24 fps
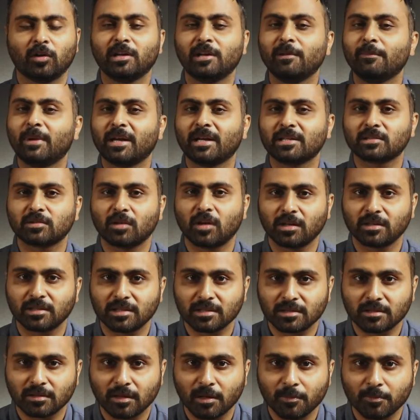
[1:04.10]
rhema is not
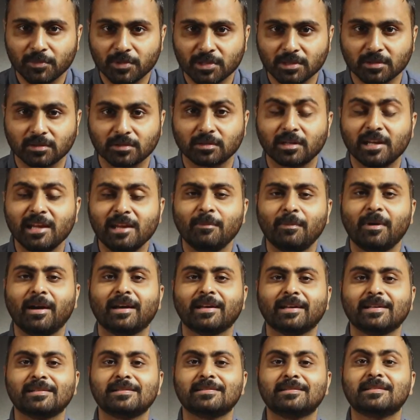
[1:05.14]
just scriptures. Rhema
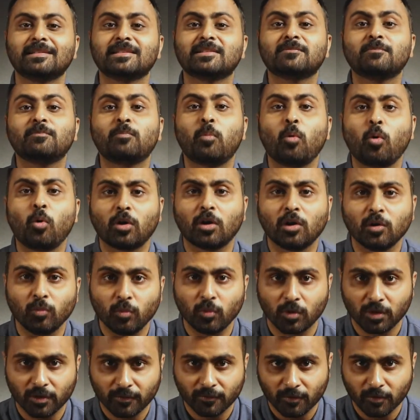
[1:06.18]
is the spoken
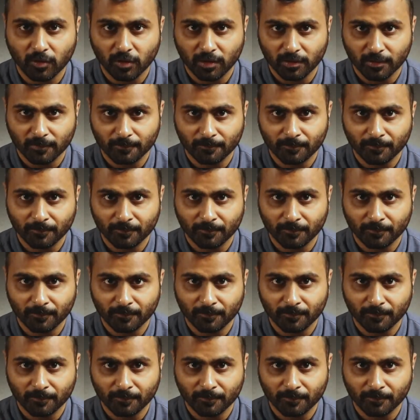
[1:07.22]
word of God.